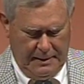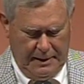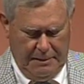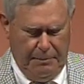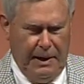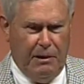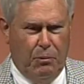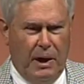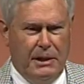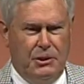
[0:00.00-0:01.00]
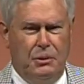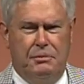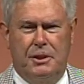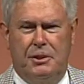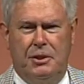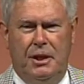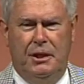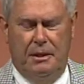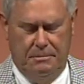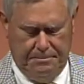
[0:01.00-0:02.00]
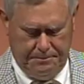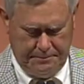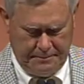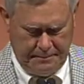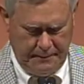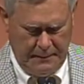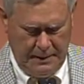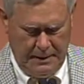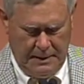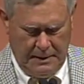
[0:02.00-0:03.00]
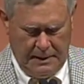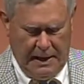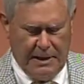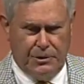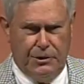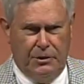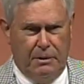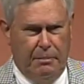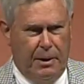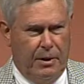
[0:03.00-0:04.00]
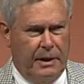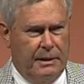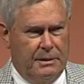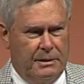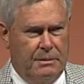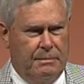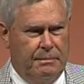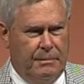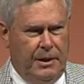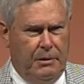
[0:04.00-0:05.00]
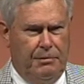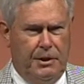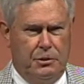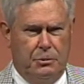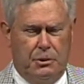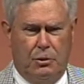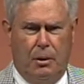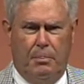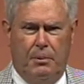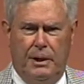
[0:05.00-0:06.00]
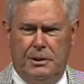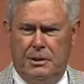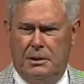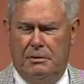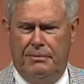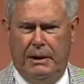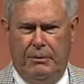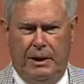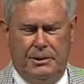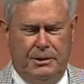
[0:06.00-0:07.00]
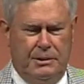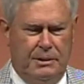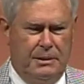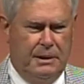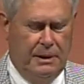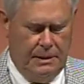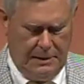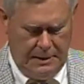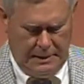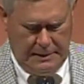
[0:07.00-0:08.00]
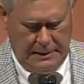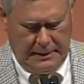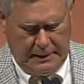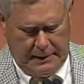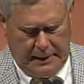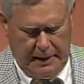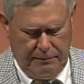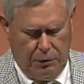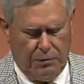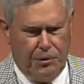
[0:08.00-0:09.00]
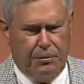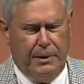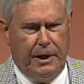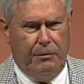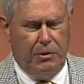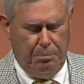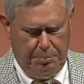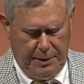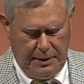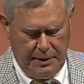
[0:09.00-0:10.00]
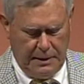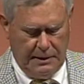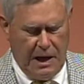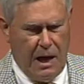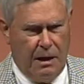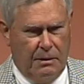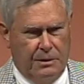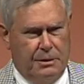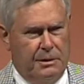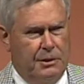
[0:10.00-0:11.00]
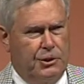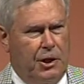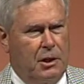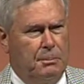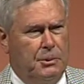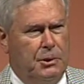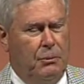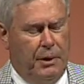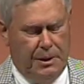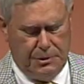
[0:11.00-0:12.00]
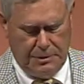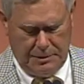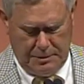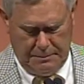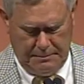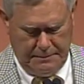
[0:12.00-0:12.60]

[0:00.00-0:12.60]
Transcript: In many ways, you've succeeded. Last year, Americans, individuals, corporations, and foundations gave over $300 billion in charitable donations.